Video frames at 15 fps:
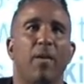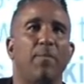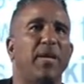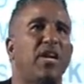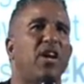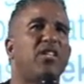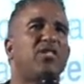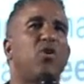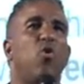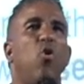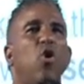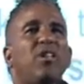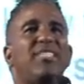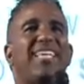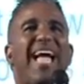Because the
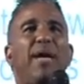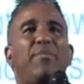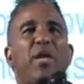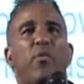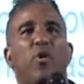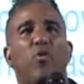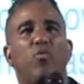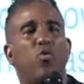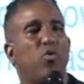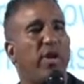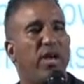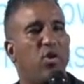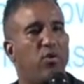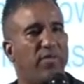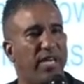whole time they were
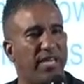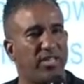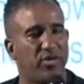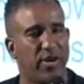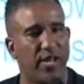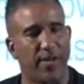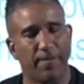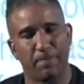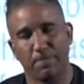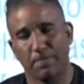ruling over Israel.